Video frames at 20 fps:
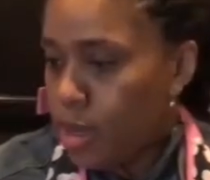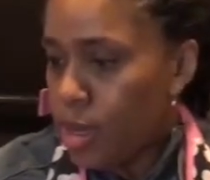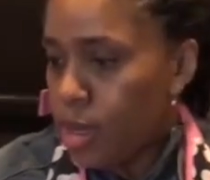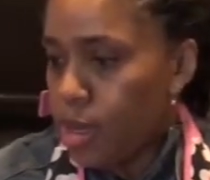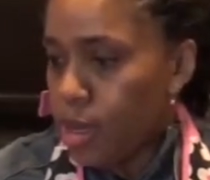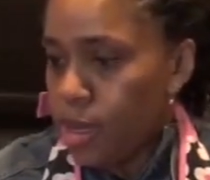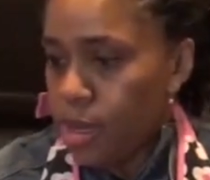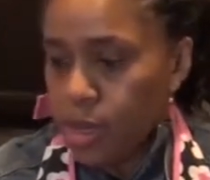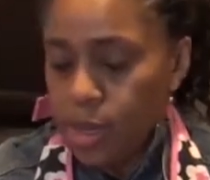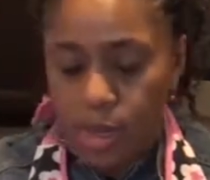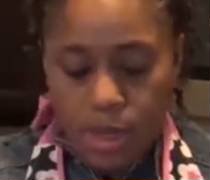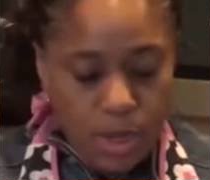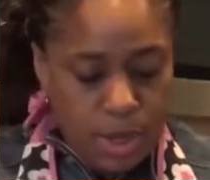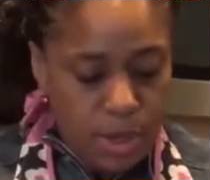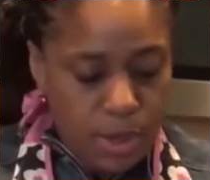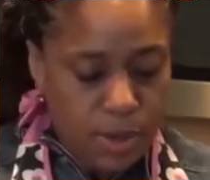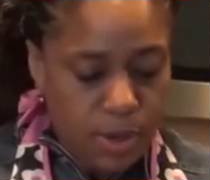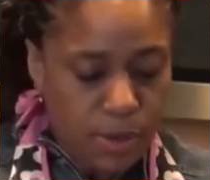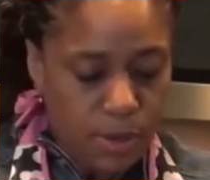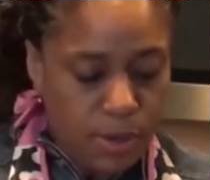
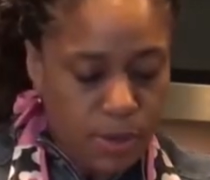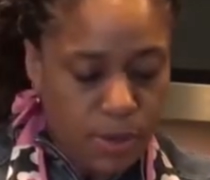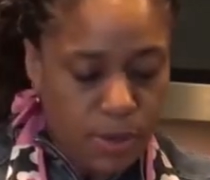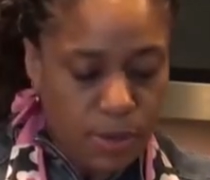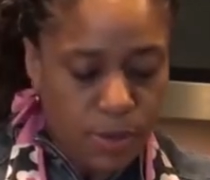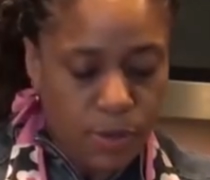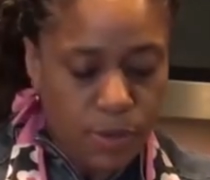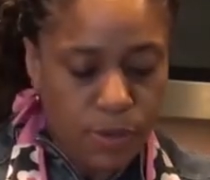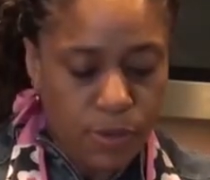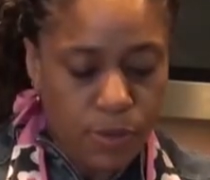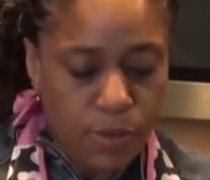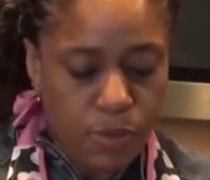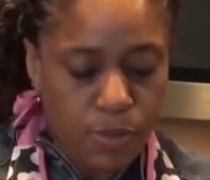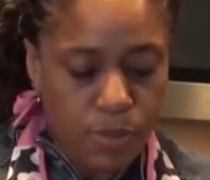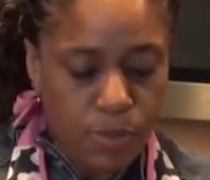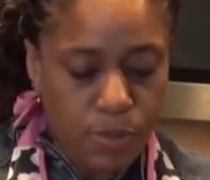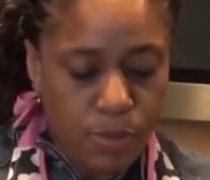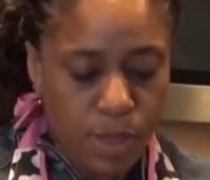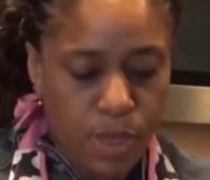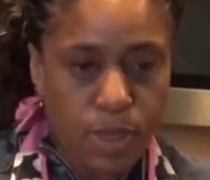and scoop
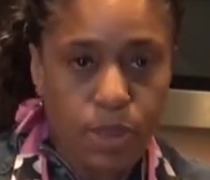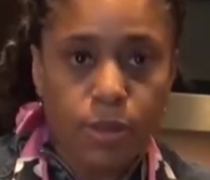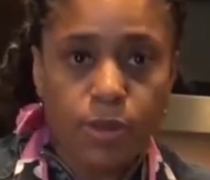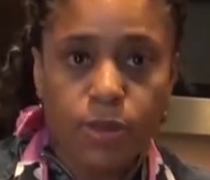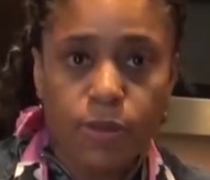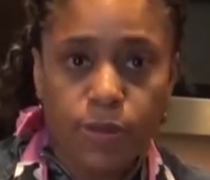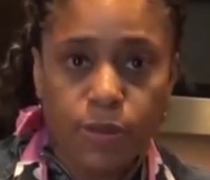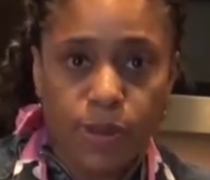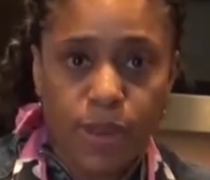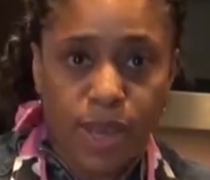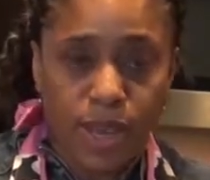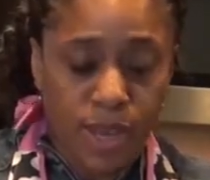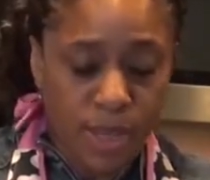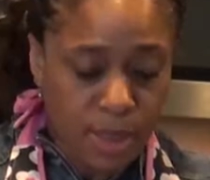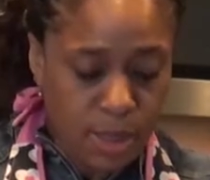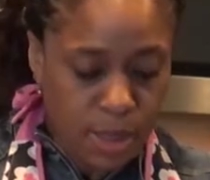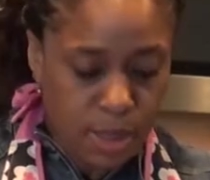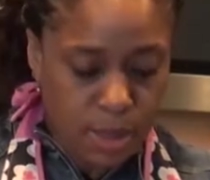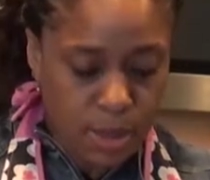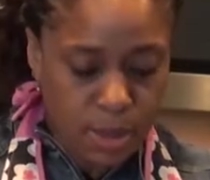
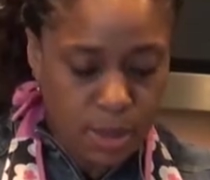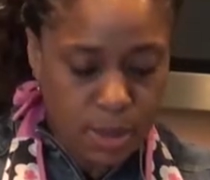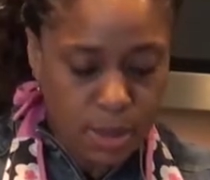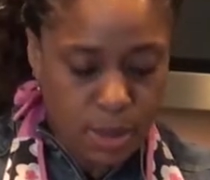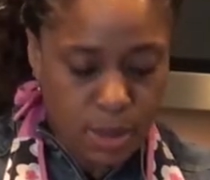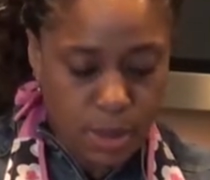inside the